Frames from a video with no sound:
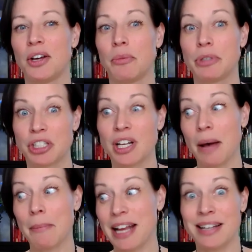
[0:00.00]
which can
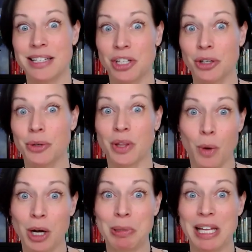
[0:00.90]
come in handy too in the
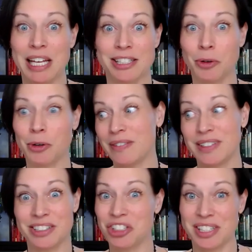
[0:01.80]
workplace or
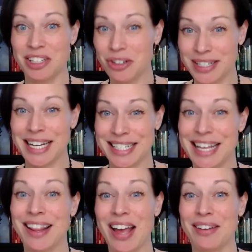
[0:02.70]
even just in your day-to-day
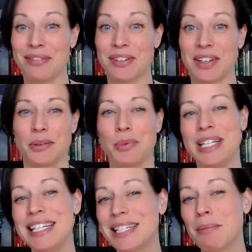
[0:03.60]
life. We
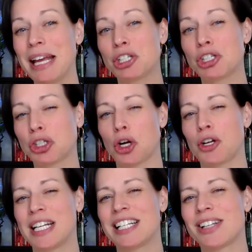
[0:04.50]
need to make sure
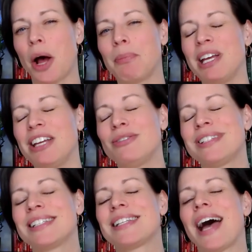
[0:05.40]
that it's not being used
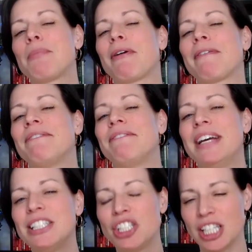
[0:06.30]
in this
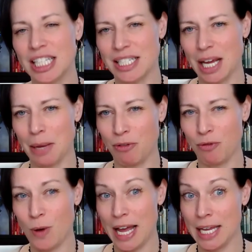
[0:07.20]
hypervigilant type of
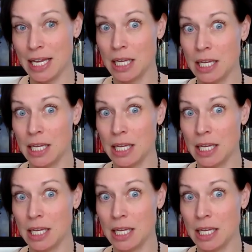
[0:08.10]
way,